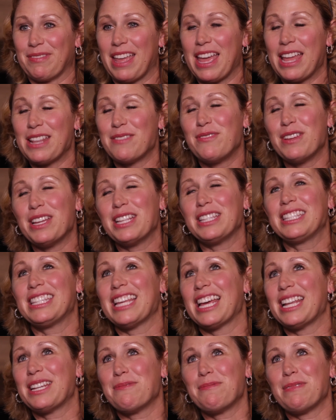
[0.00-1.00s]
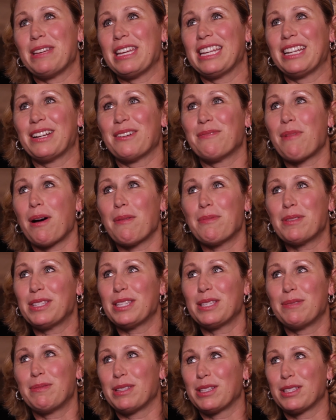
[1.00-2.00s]
And Vince said to me, "Mom,
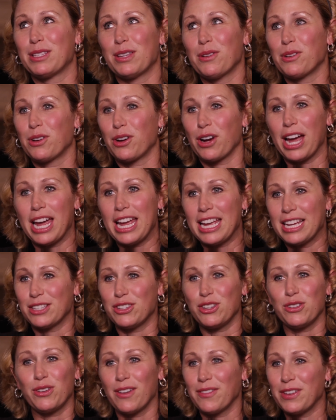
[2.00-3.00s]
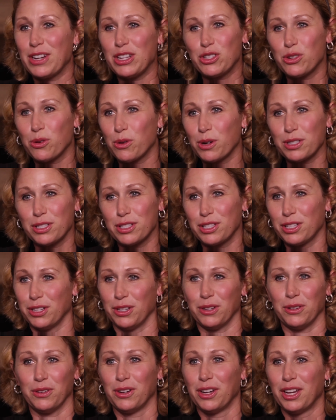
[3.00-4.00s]
this has been so great because you don't have any chores to
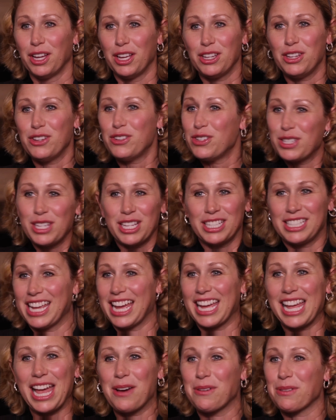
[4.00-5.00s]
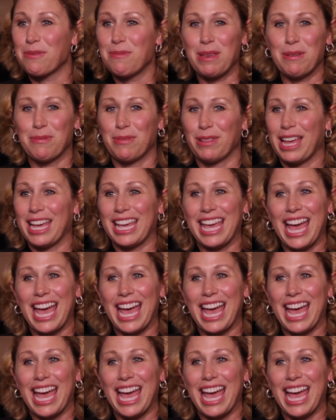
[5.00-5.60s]
do. You just get to hang out with me and play